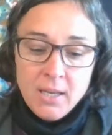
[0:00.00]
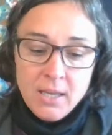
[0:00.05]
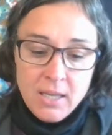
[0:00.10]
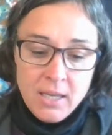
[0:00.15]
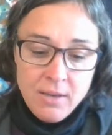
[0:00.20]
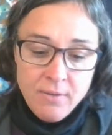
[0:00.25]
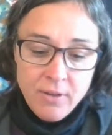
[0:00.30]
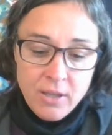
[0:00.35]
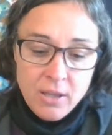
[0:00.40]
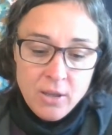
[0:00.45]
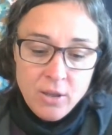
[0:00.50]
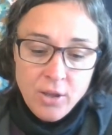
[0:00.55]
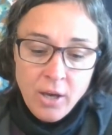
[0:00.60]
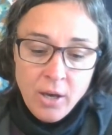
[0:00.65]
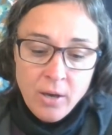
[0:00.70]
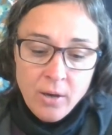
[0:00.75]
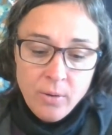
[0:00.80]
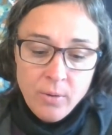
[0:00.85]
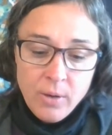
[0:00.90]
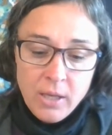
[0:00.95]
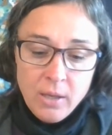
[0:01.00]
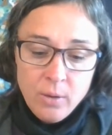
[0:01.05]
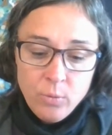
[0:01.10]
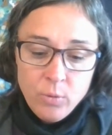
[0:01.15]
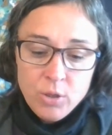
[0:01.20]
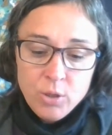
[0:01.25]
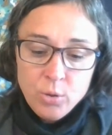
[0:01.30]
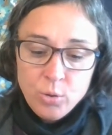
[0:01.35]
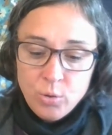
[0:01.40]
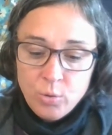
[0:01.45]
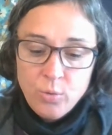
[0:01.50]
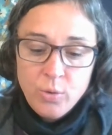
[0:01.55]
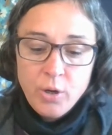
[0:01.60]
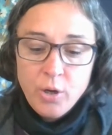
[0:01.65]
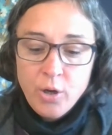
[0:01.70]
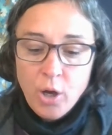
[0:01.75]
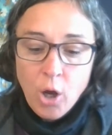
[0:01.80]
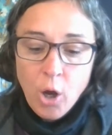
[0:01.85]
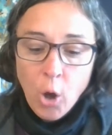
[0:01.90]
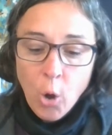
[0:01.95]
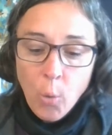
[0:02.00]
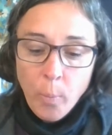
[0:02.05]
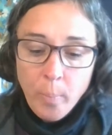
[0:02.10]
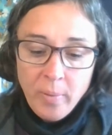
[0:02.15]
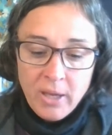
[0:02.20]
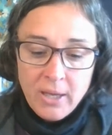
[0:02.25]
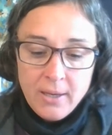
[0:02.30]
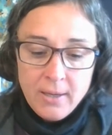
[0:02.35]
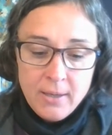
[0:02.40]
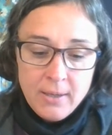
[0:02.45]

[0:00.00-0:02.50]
even though it was torn open.